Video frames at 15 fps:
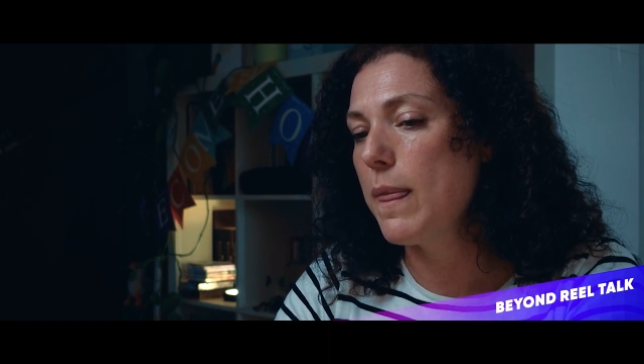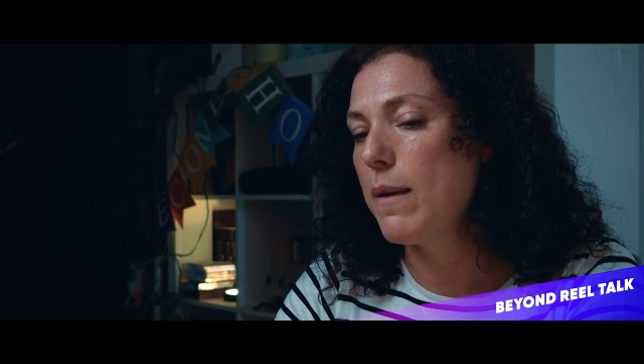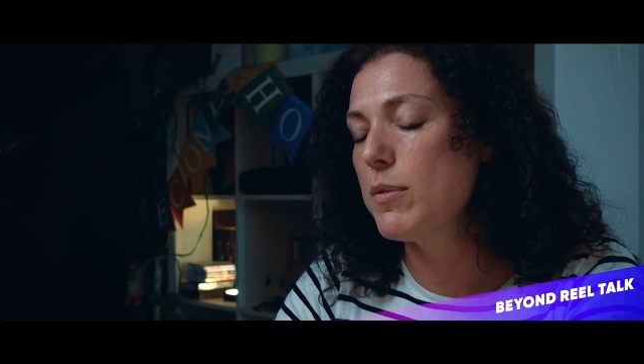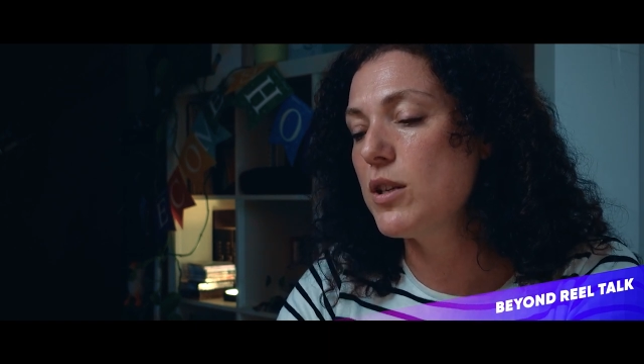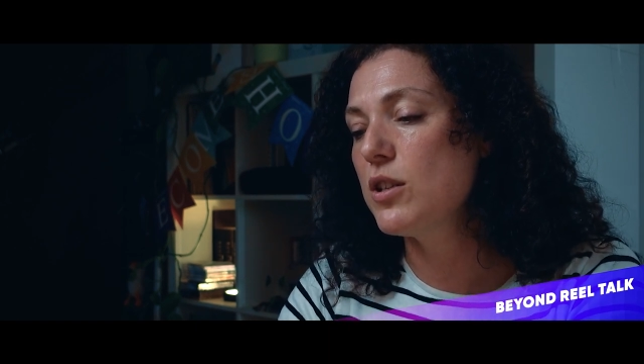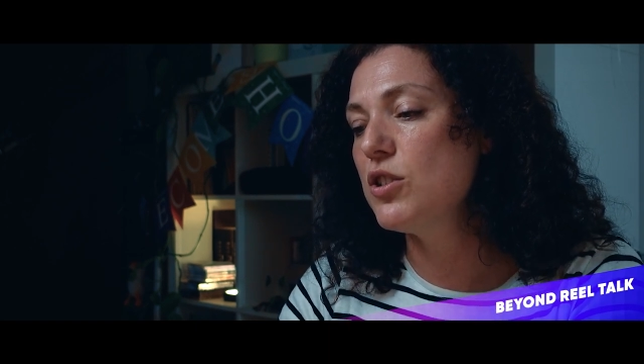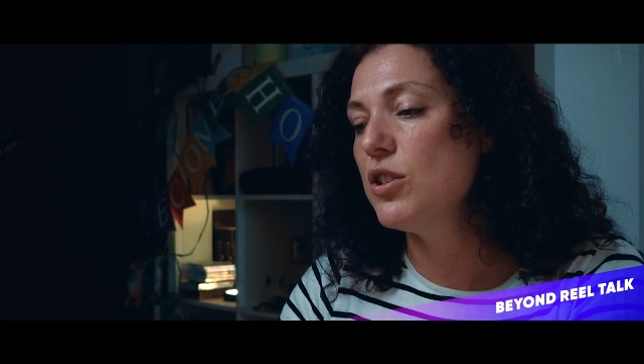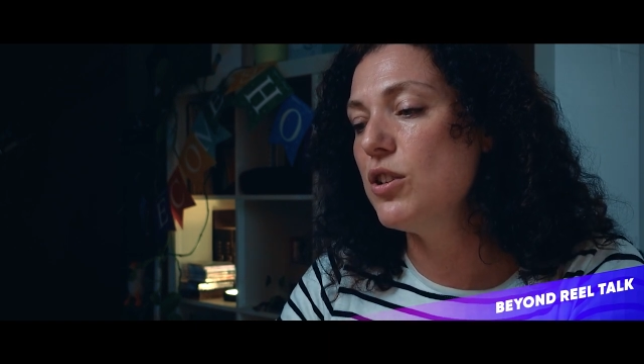
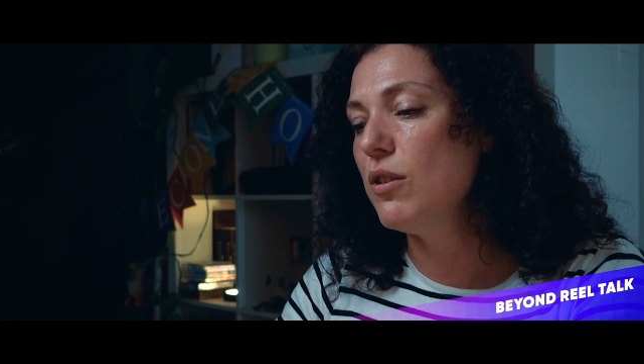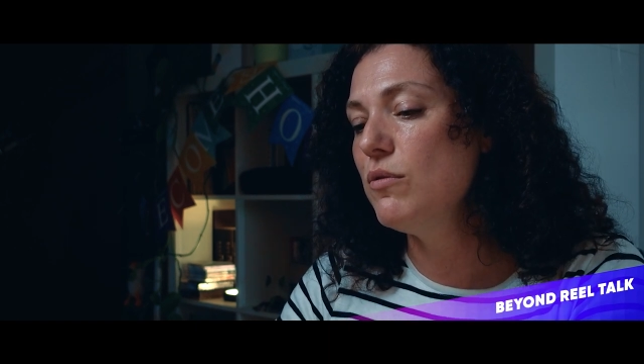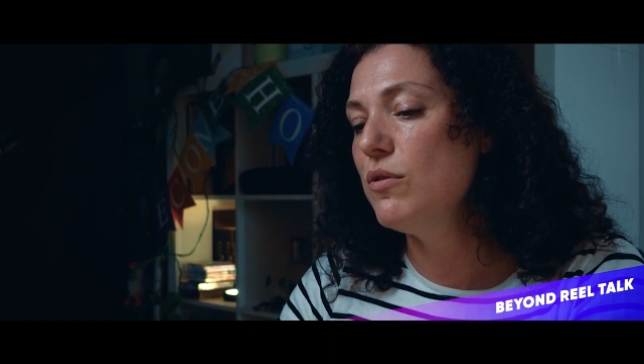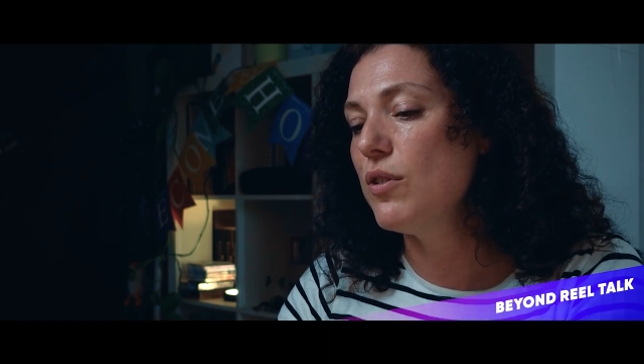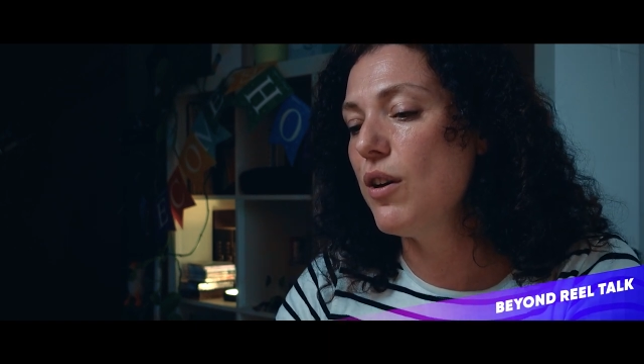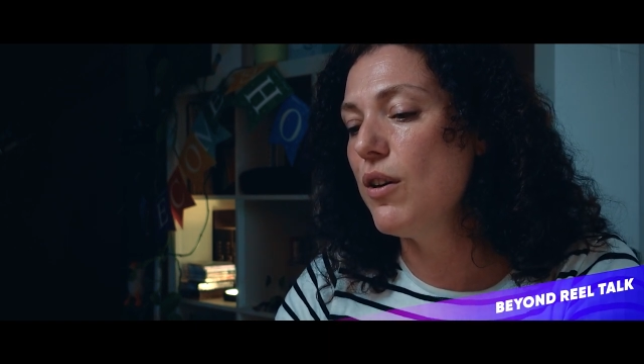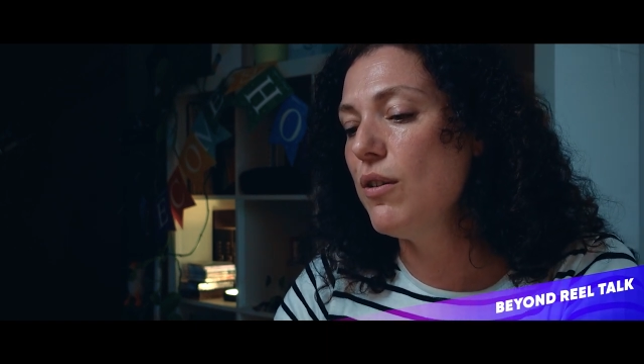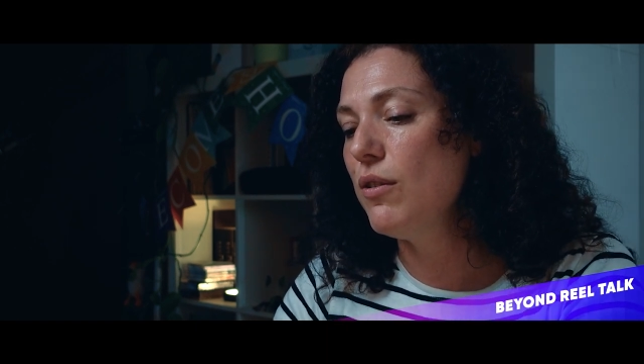because you don't
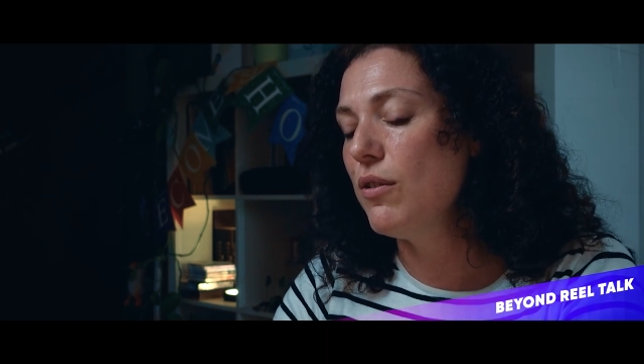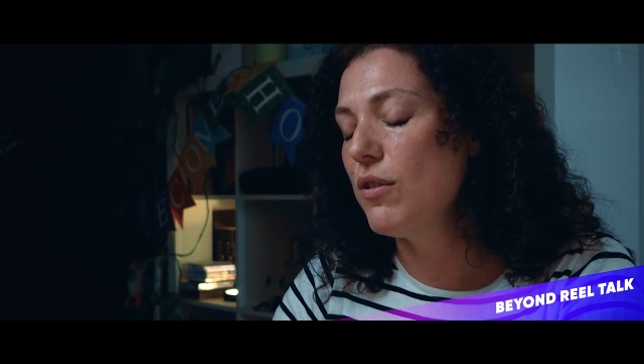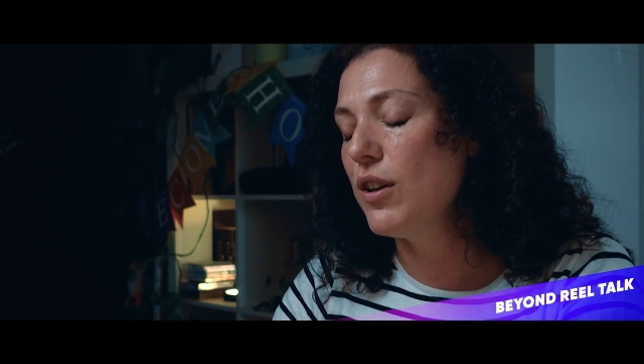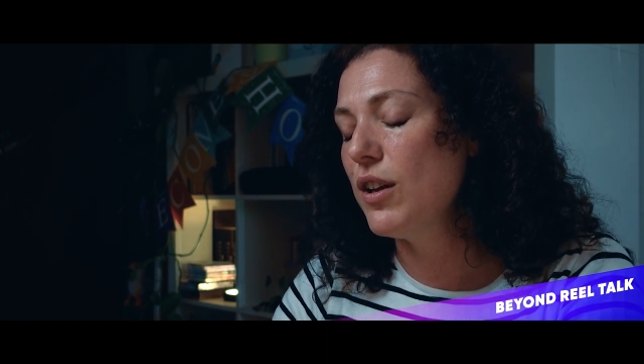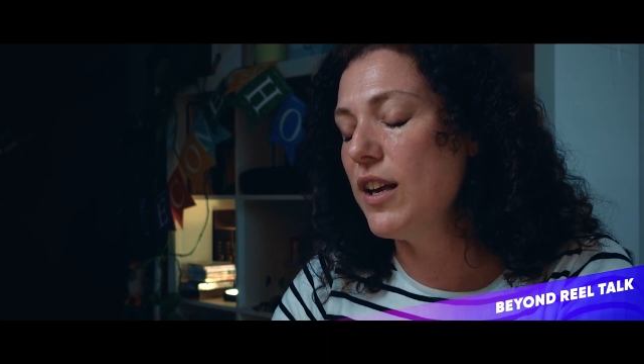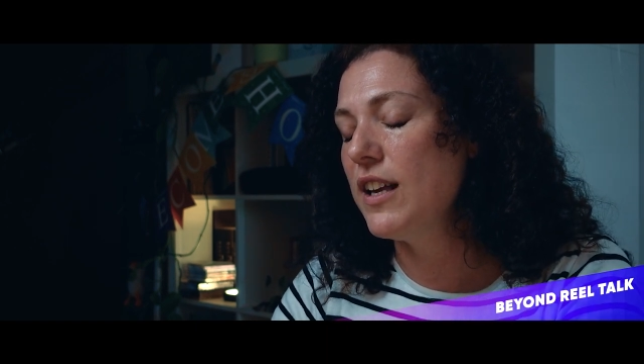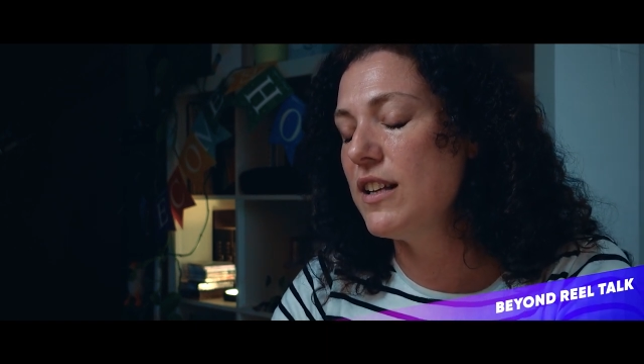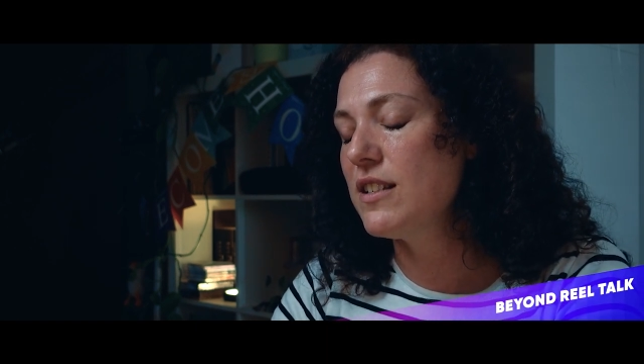know,
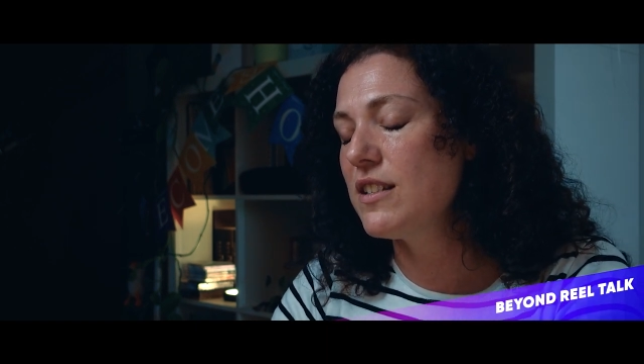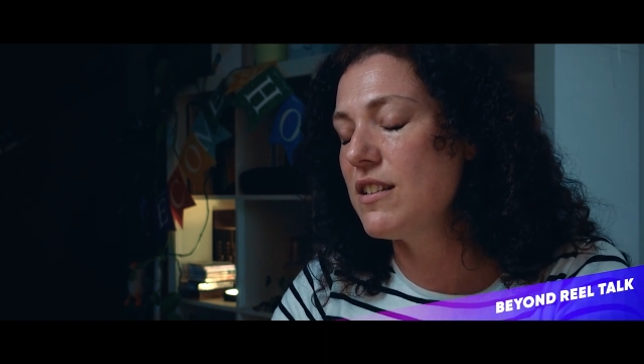it's